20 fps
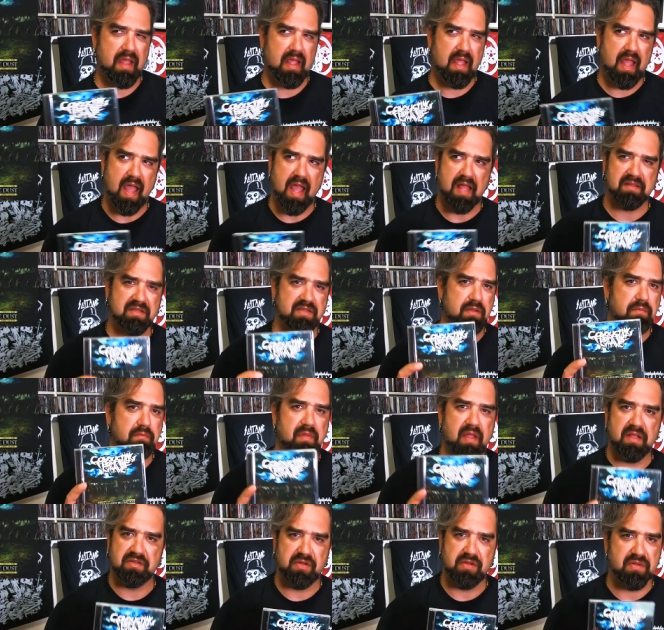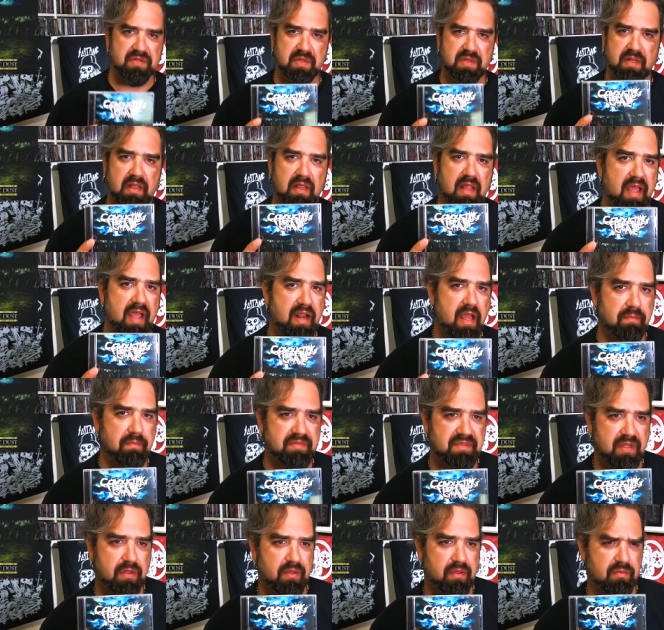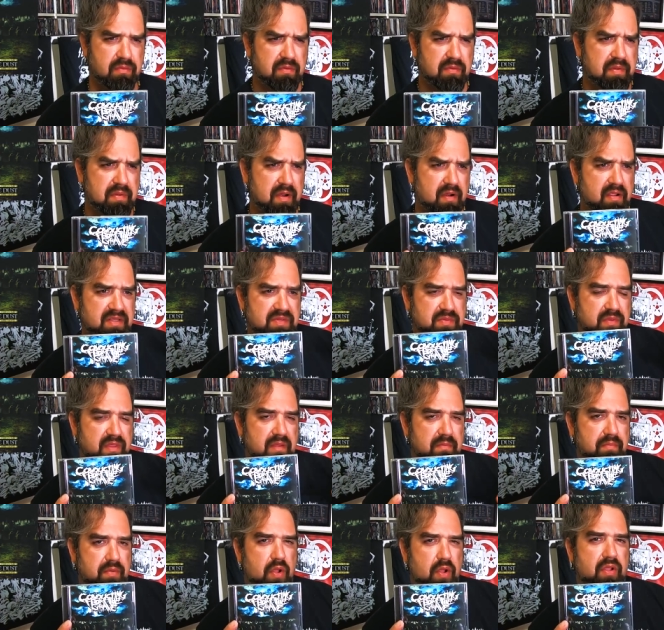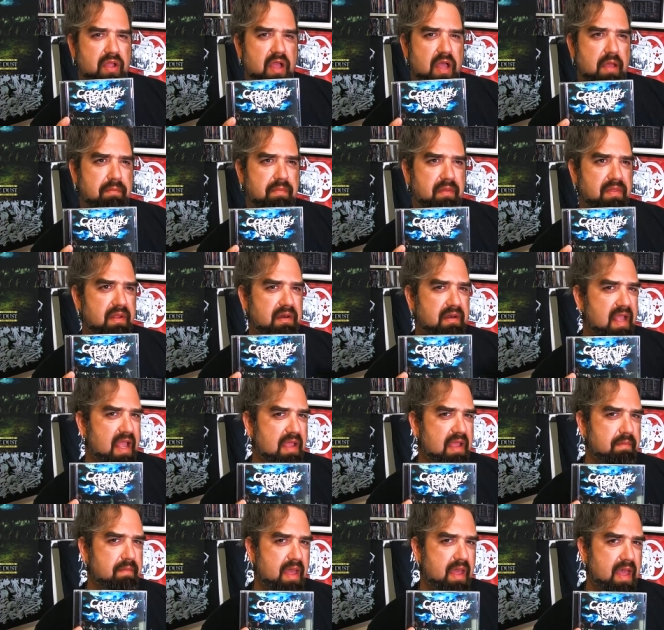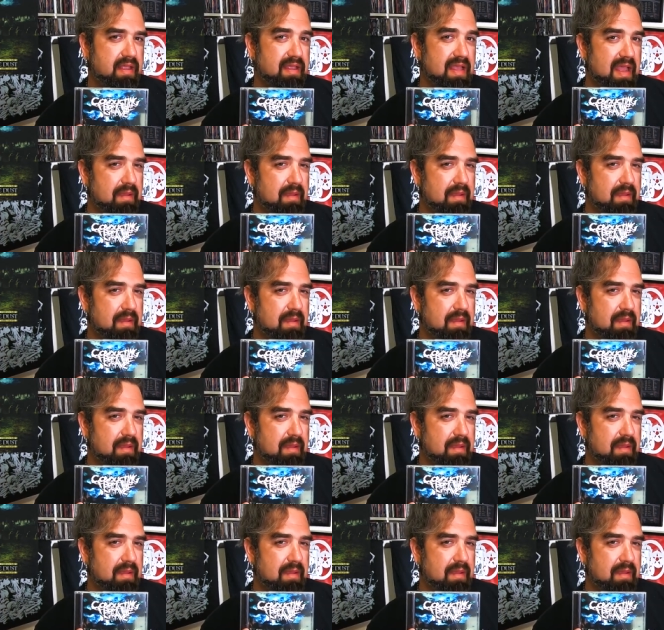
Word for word: had some issues with the lineup, so there were periods where they broke up and then came back.